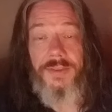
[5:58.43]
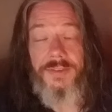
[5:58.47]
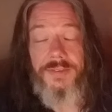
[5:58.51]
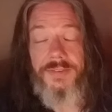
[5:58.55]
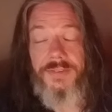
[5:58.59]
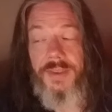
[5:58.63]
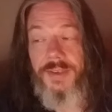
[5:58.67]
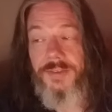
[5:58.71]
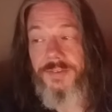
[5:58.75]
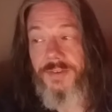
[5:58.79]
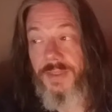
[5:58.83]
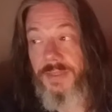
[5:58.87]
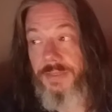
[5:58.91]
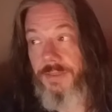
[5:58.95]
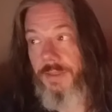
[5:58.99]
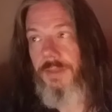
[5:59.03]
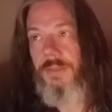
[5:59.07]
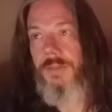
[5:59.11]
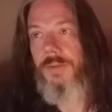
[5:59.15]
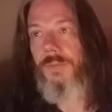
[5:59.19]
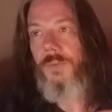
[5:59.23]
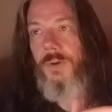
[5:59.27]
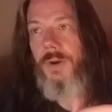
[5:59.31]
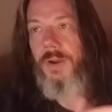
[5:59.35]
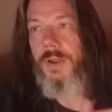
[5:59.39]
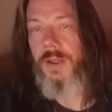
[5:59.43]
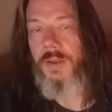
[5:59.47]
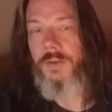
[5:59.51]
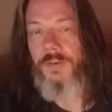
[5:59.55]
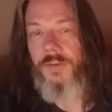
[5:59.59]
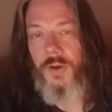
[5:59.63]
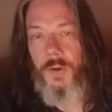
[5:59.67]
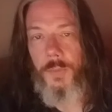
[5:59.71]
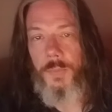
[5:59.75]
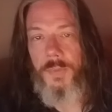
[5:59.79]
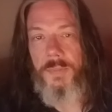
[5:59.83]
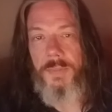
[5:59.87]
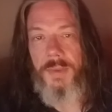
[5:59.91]
things I think that work on
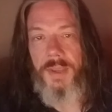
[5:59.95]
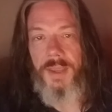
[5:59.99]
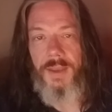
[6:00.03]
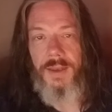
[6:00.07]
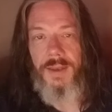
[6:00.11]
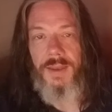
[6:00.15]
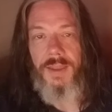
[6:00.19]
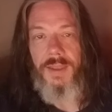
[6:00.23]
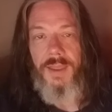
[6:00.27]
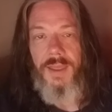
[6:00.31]
dopamine.